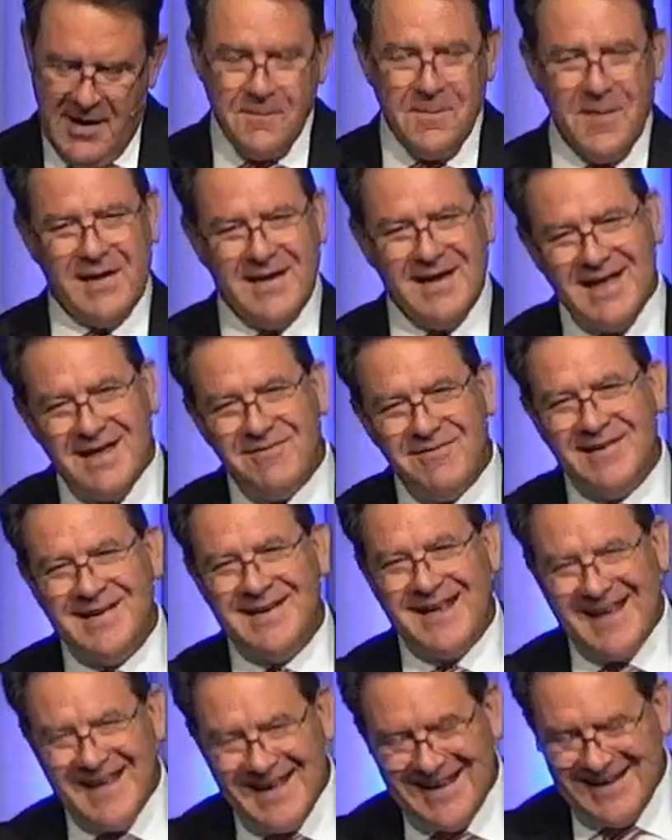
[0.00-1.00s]
But
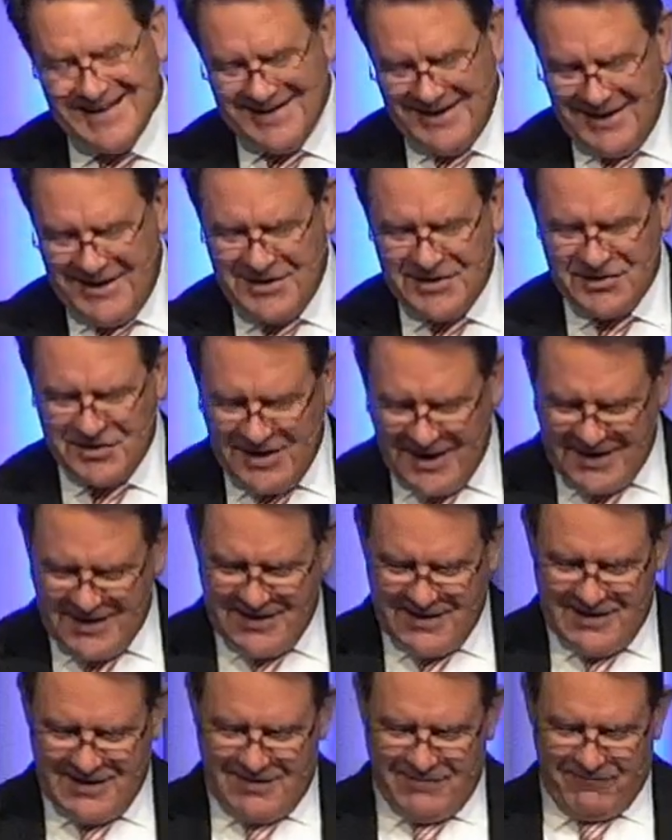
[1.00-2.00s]
even it is
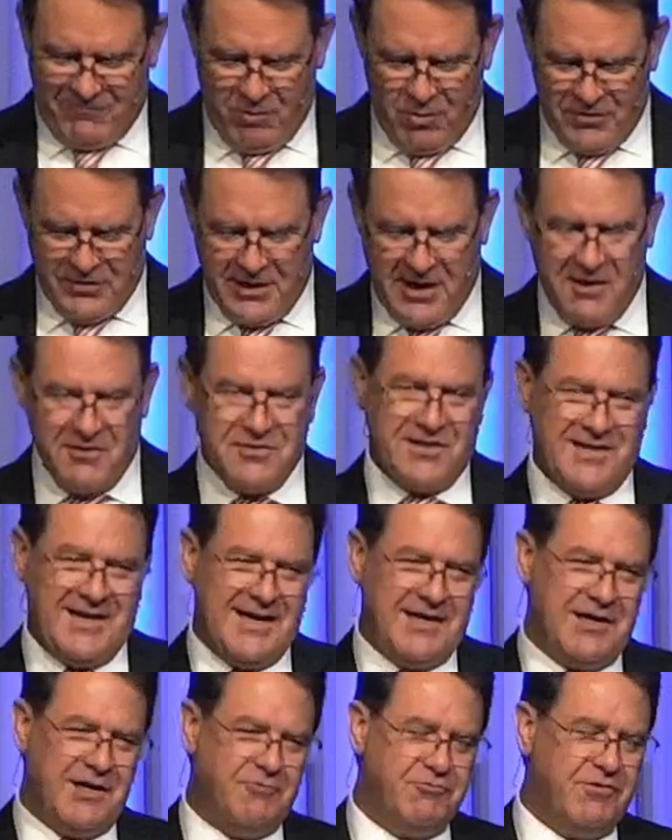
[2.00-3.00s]
dated at
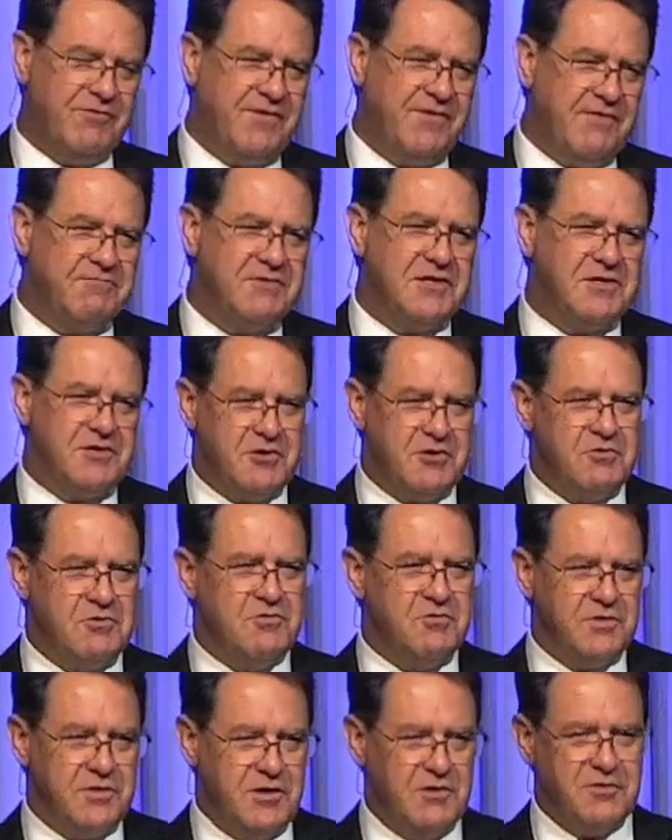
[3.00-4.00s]

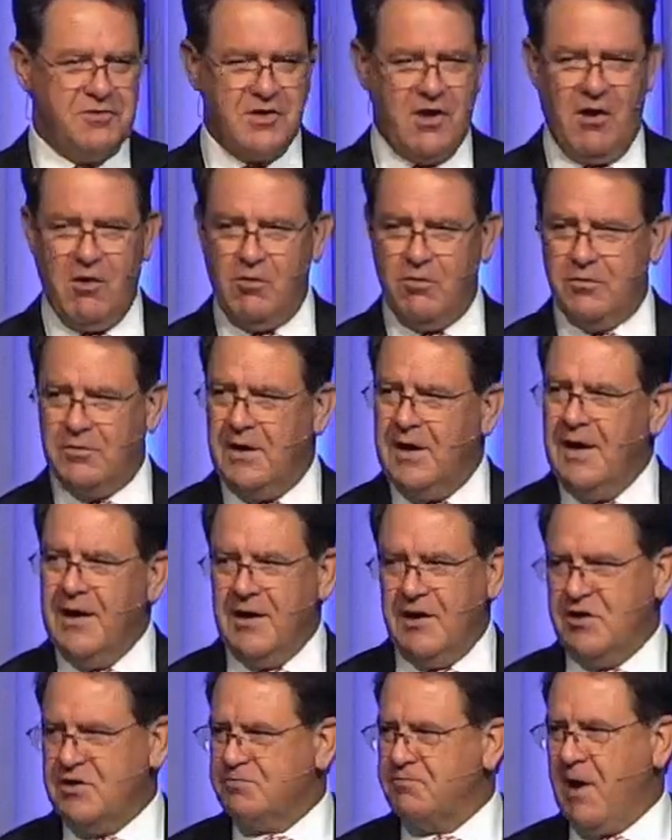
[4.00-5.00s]
4,852 years old.
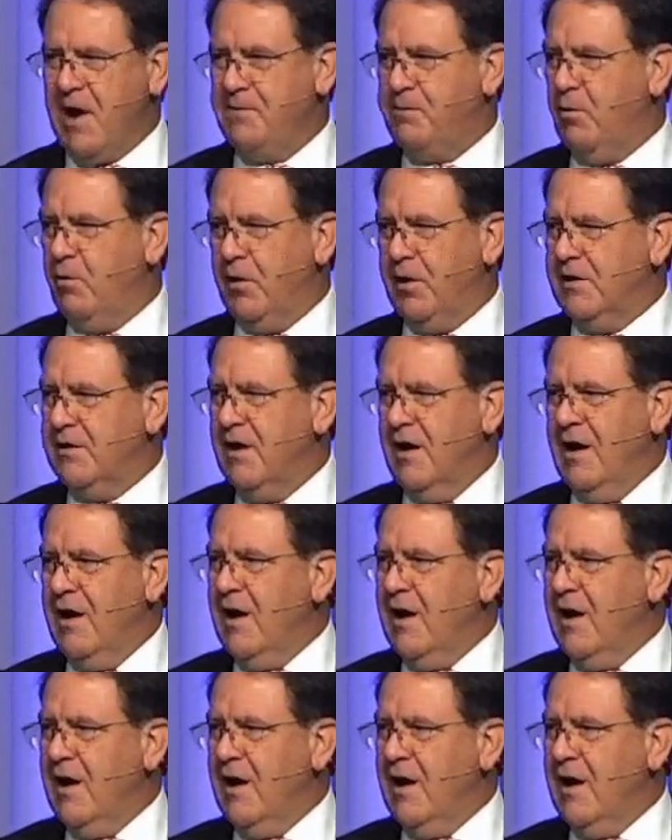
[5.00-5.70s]
Here's my point.